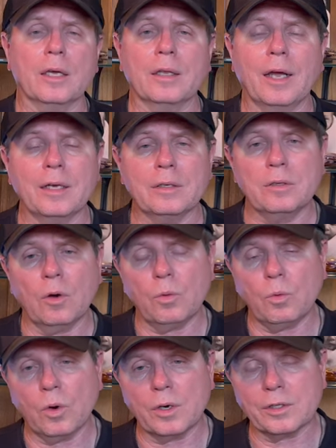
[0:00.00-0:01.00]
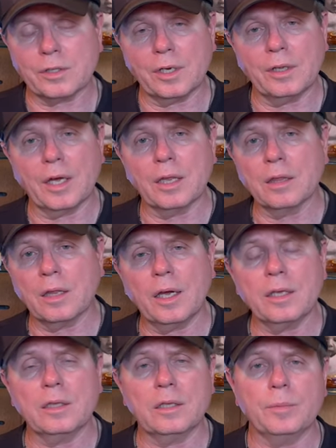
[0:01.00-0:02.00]
And I don't want to say that
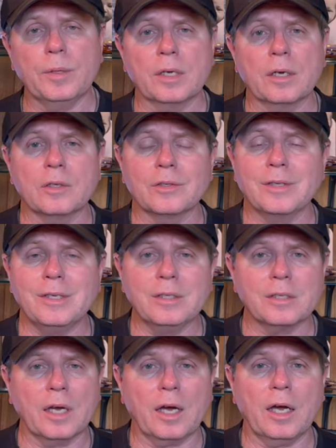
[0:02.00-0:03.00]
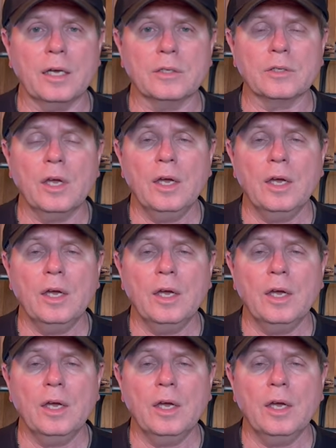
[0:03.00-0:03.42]
lightly, because these guys,